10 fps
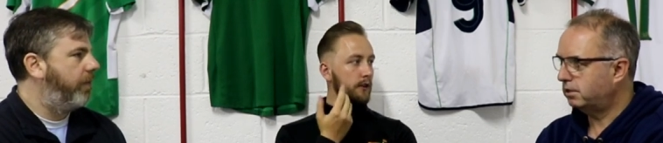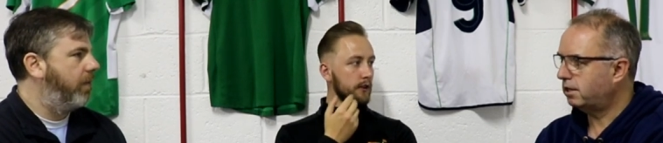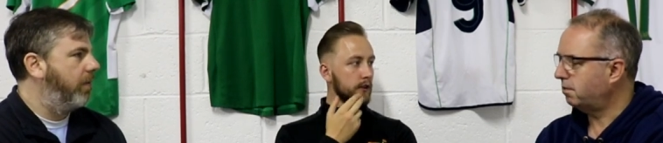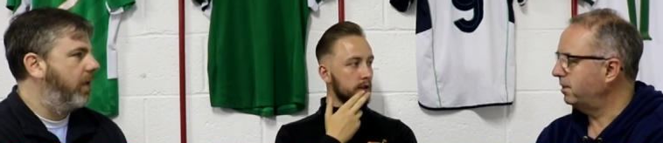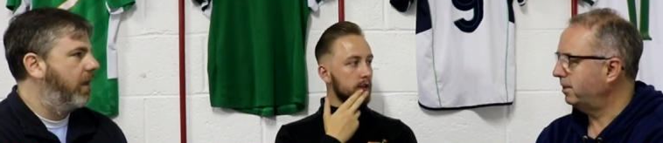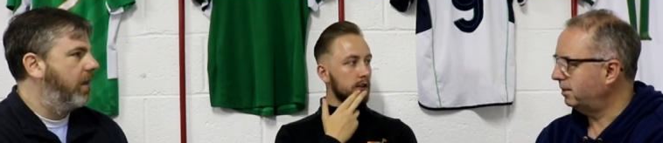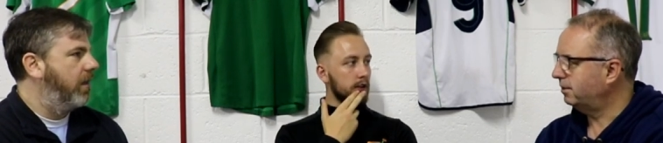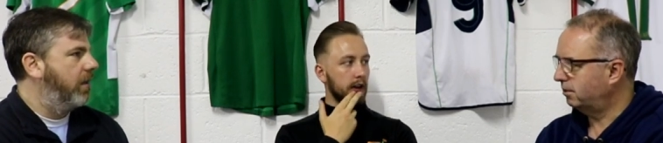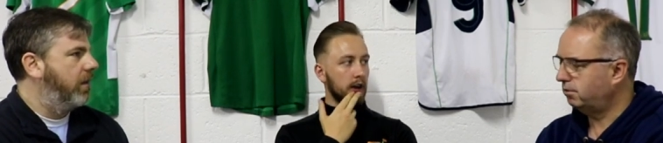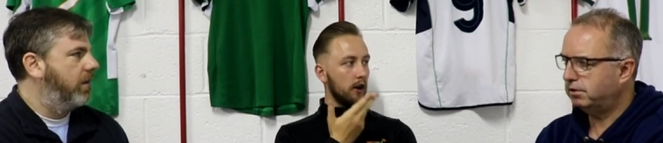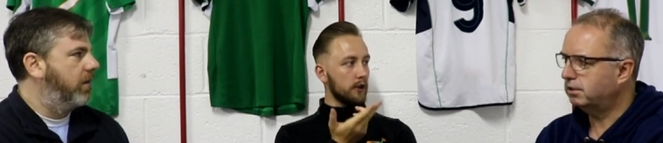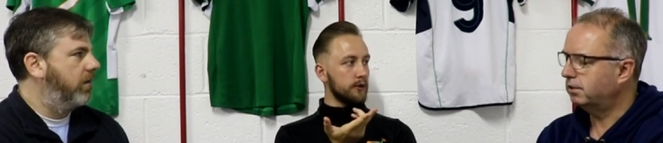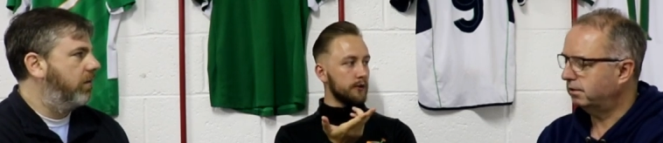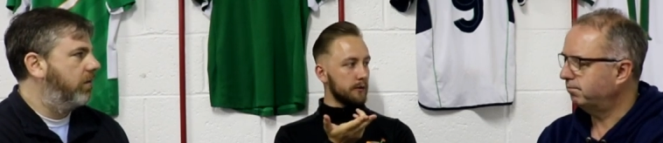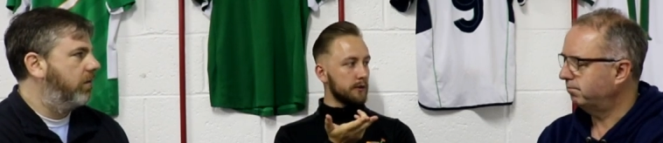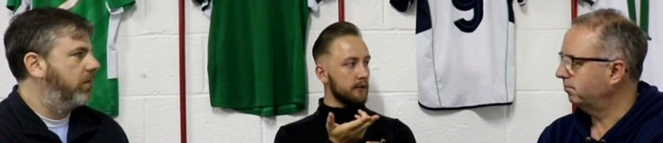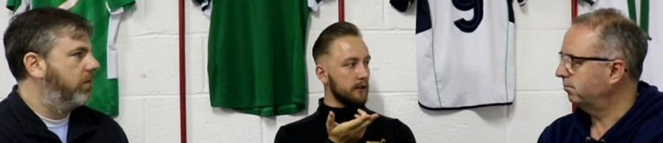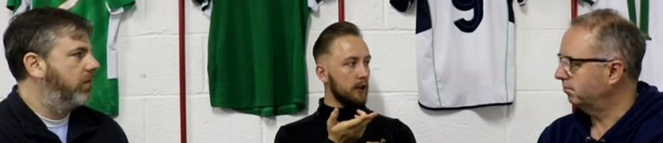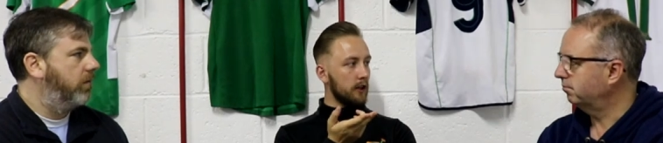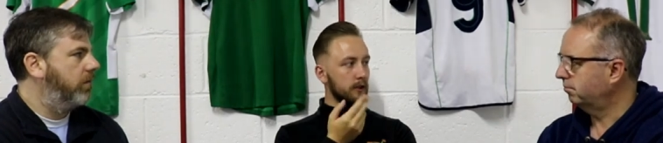Speaker 1: Derby. Yeah, yeah. So Cocu seems to really
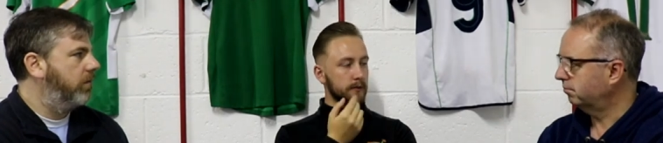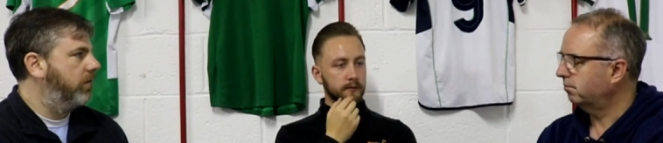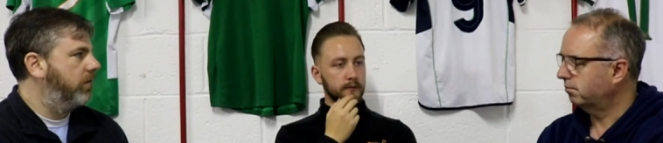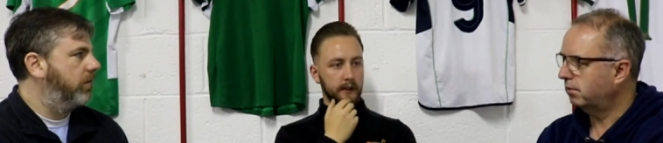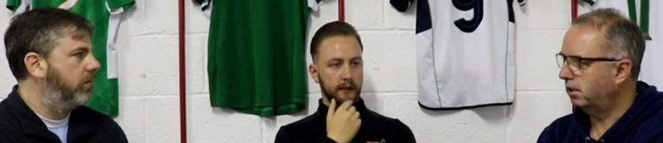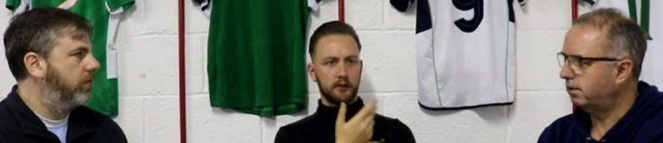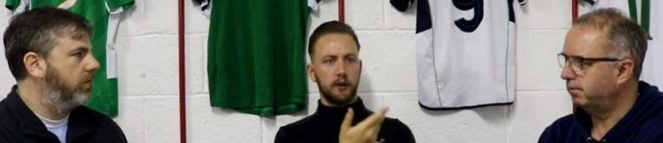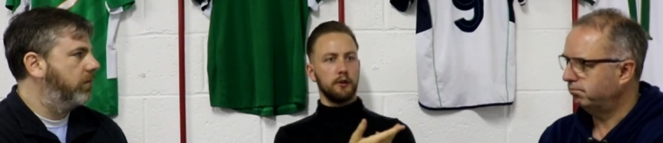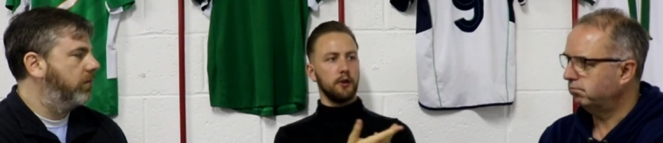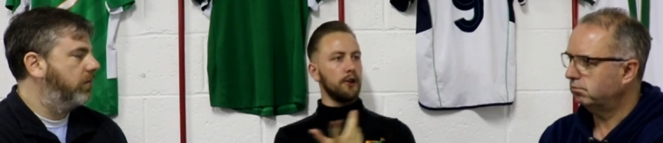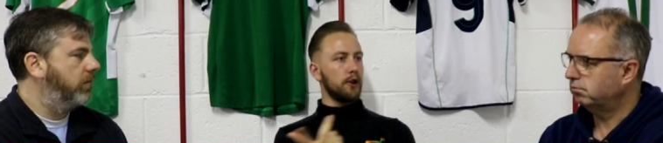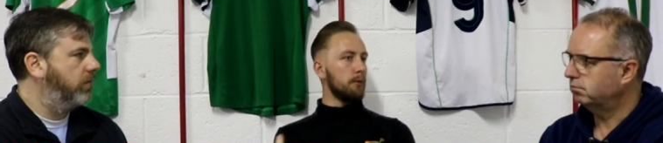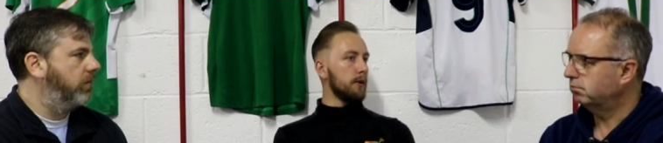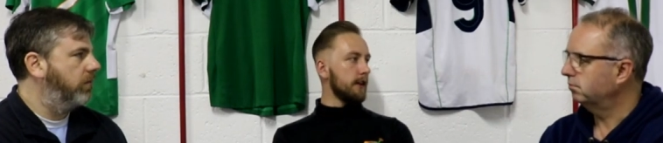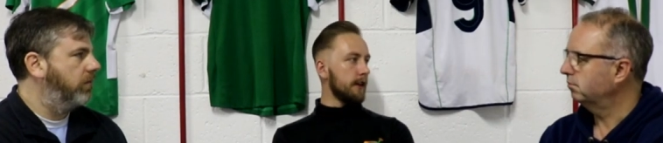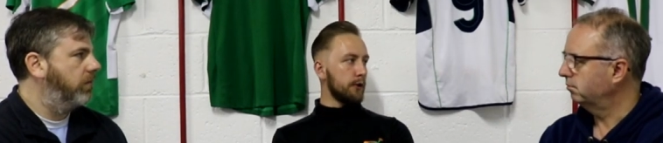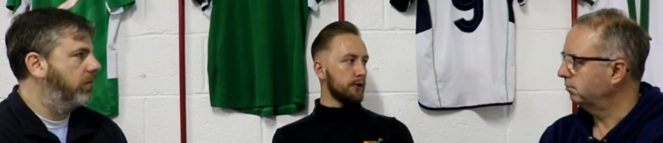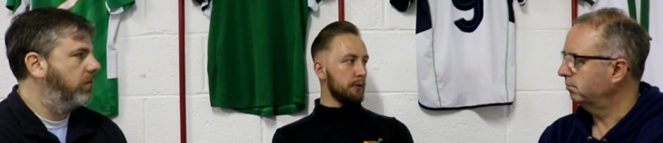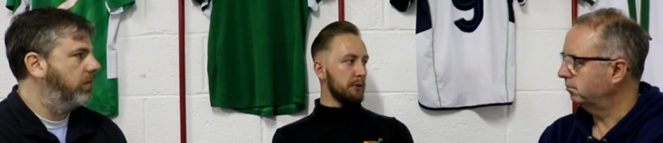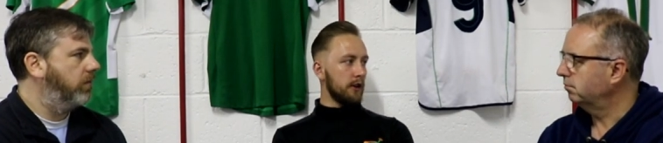like him, and yeah. he's got Rooney coming in there who's going
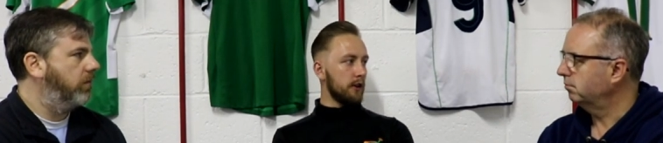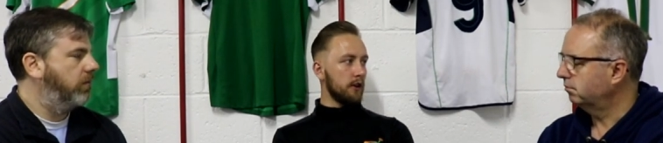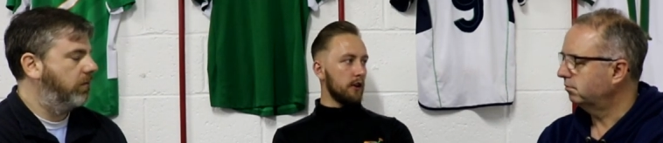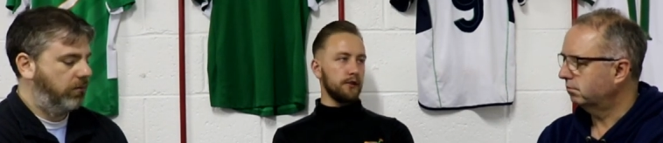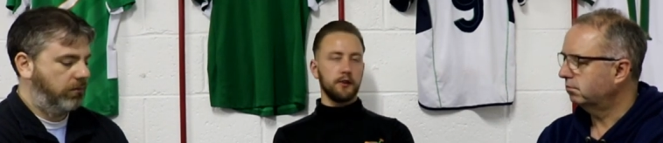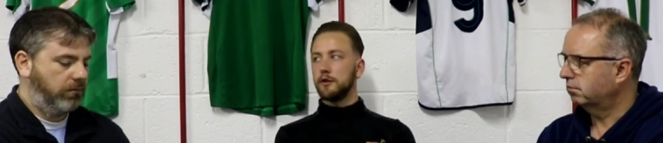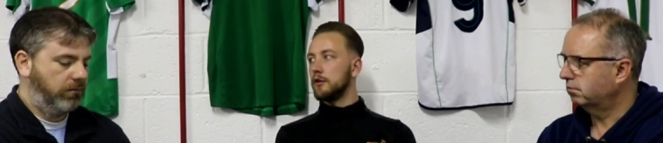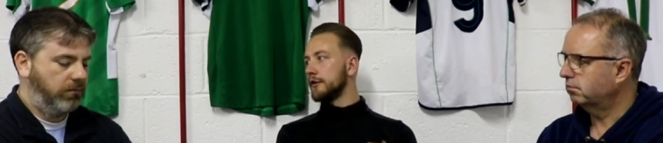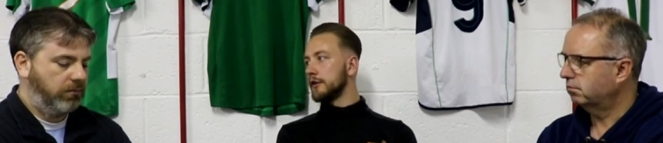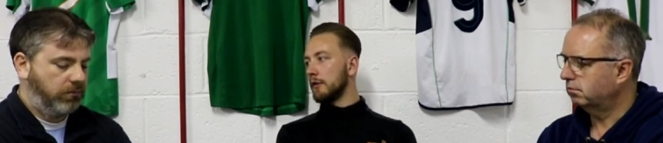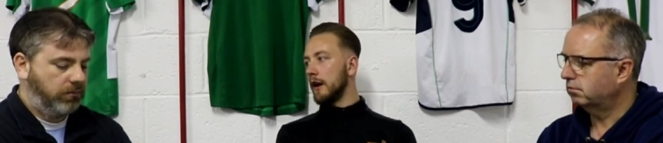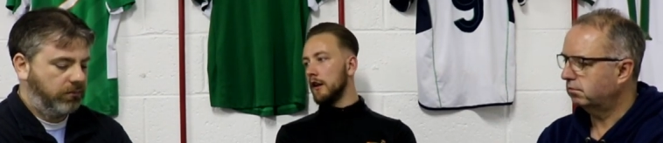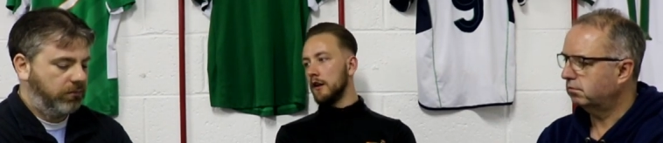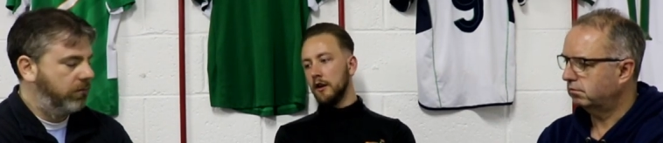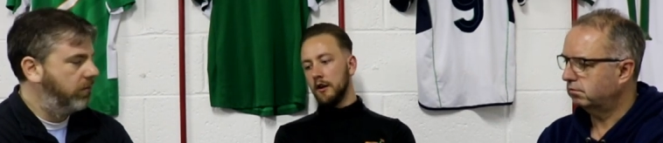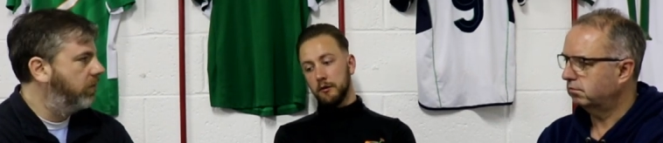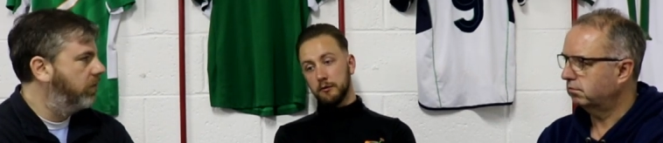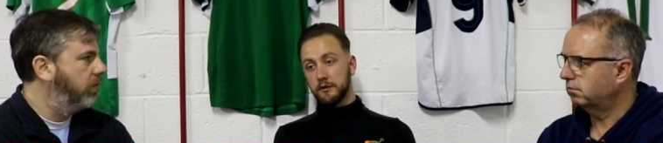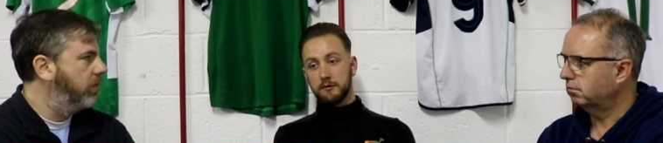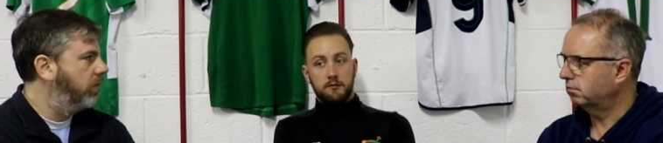to be learning off soon enough as well,
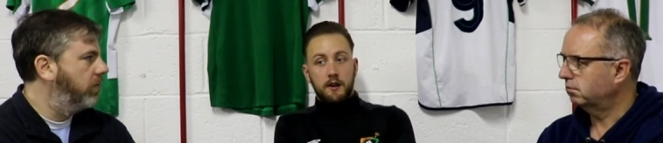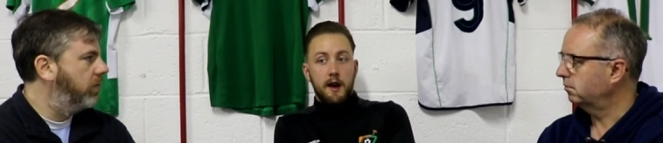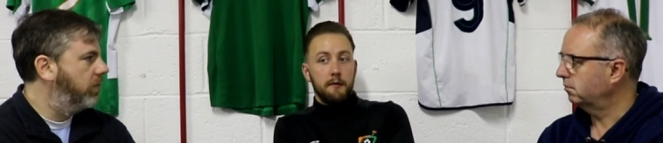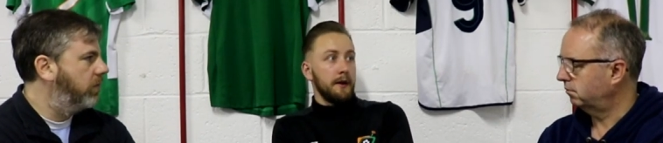which can't